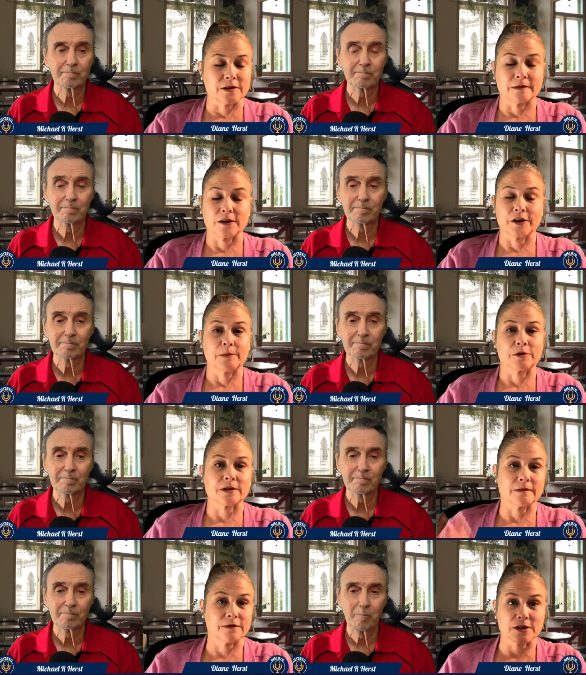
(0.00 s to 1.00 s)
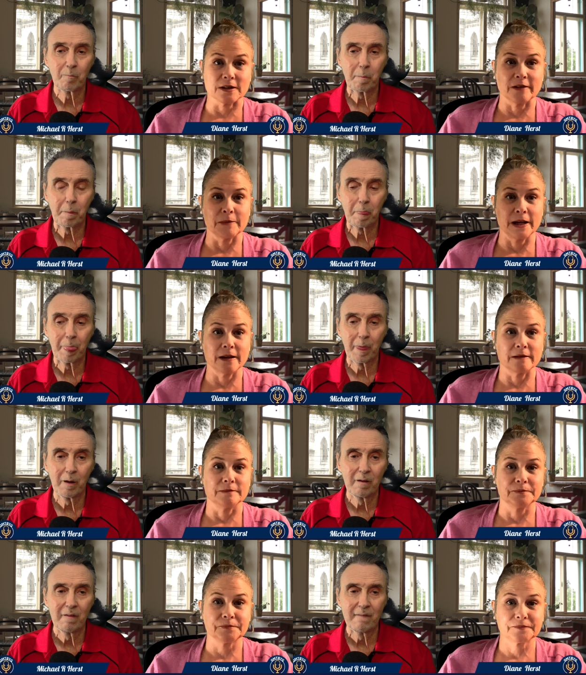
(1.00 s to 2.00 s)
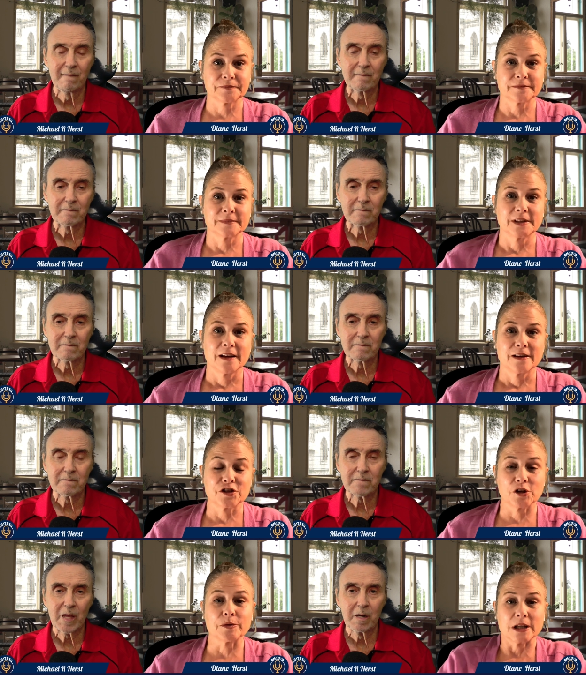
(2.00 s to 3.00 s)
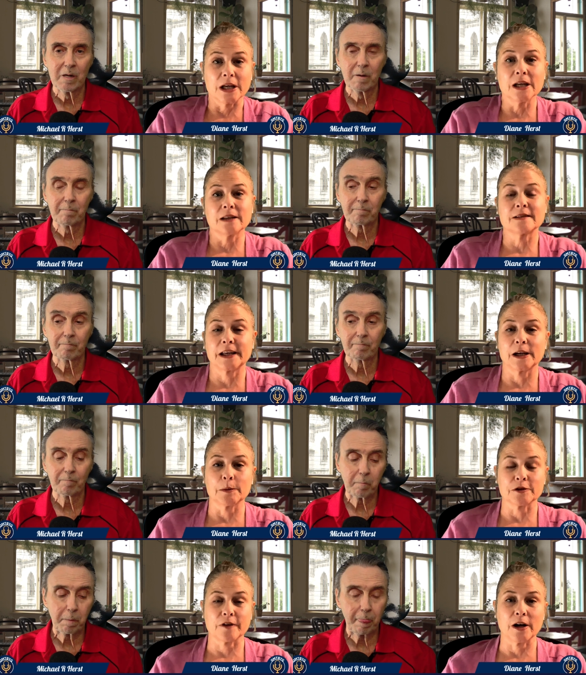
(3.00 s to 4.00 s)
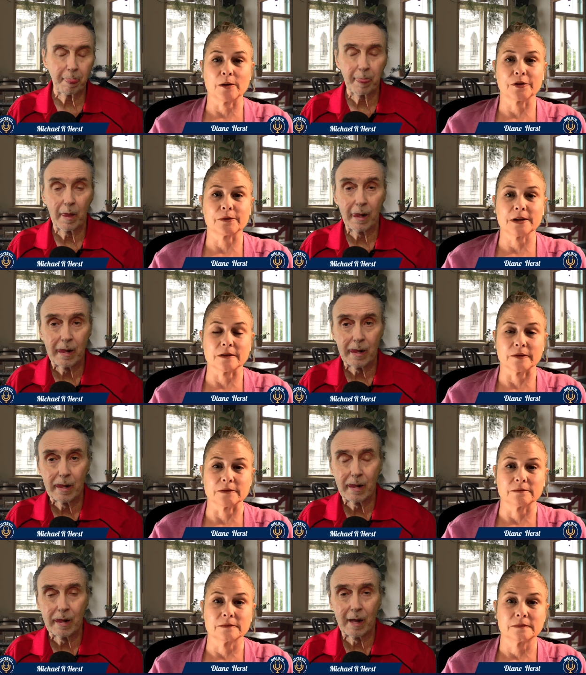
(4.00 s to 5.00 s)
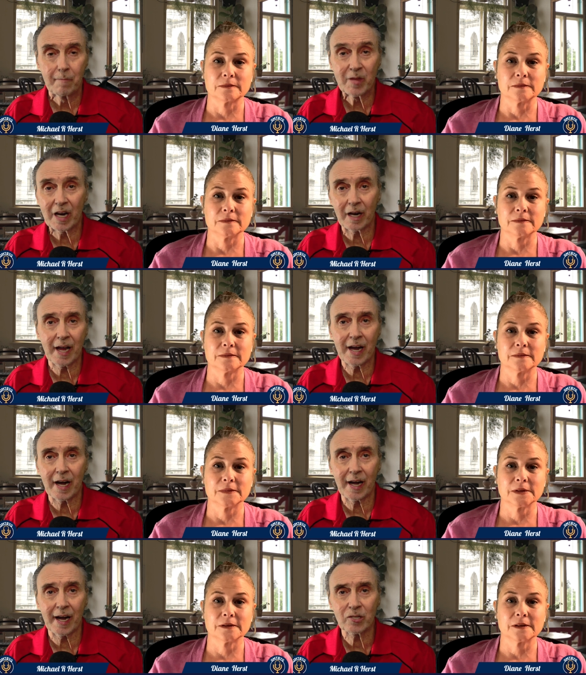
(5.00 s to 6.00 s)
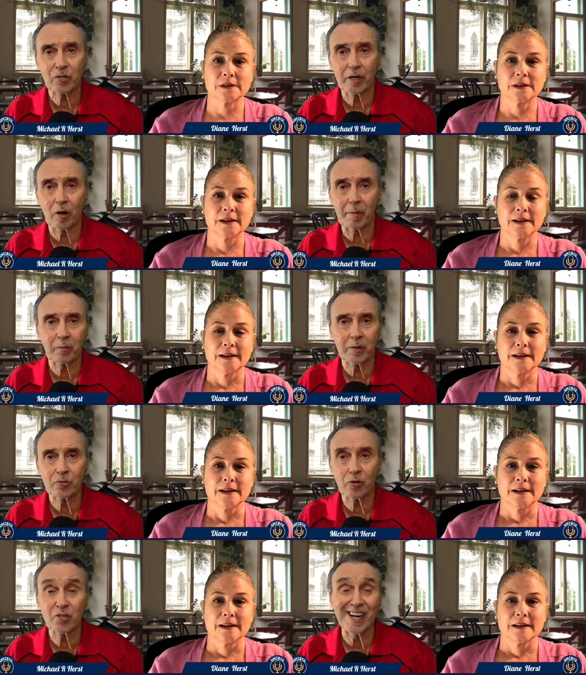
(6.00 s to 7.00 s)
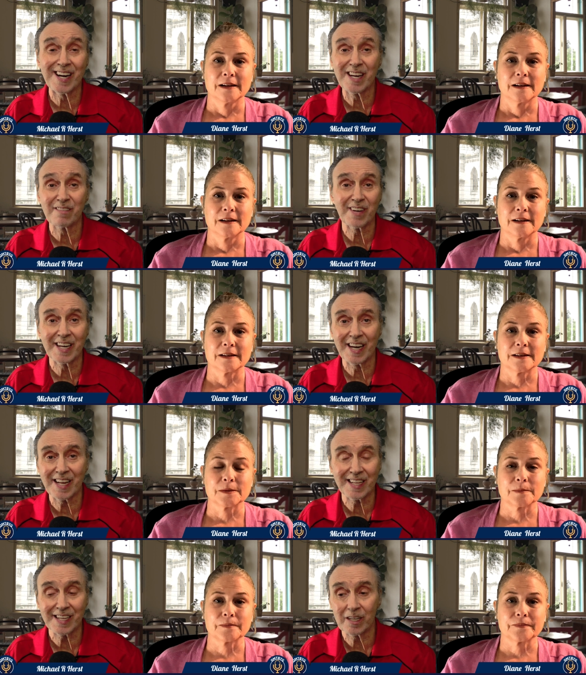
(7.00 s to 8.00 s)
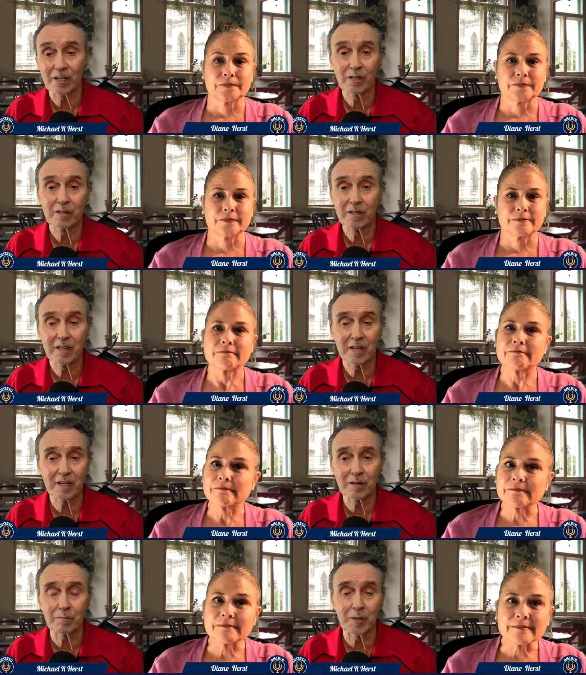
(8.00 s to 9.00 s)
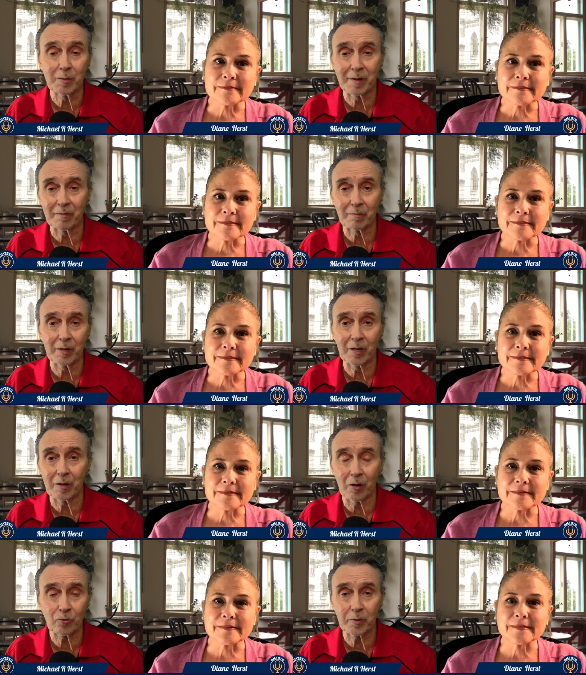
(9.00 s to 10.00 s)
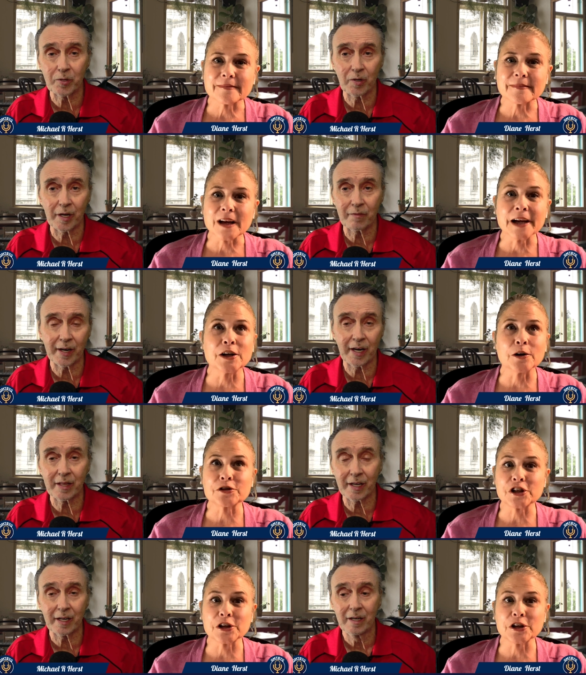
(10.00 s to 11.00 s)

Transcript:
Speaker 1: just her name just just left my head. She was in St. Elmo's Fire with the rest of them.
Speaker 2: Yeah, and I, I actually, in all my research, I didn't find anything. It, to be, be, honest with you, I didn't find. I anything. know
Speaker 1: she